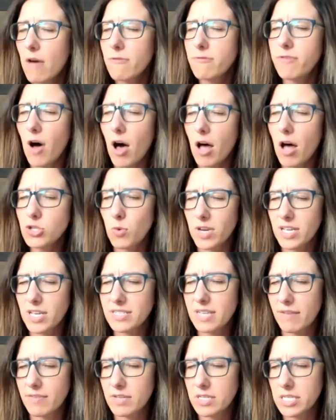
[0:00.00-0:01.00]
fall
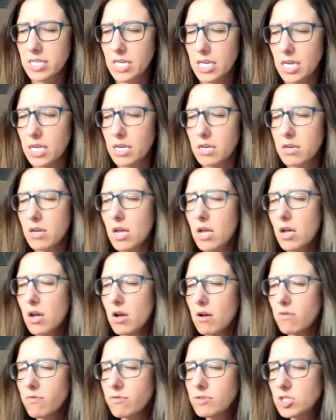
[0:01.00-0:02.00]
2017,
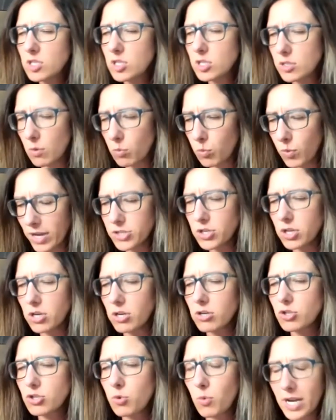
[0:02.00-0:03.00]

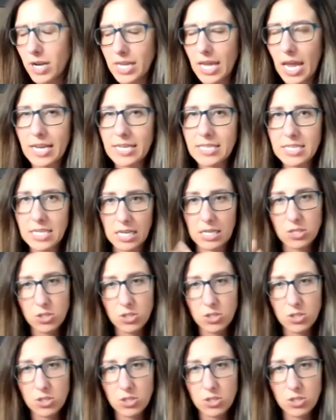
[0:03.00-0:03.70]
winter 2018.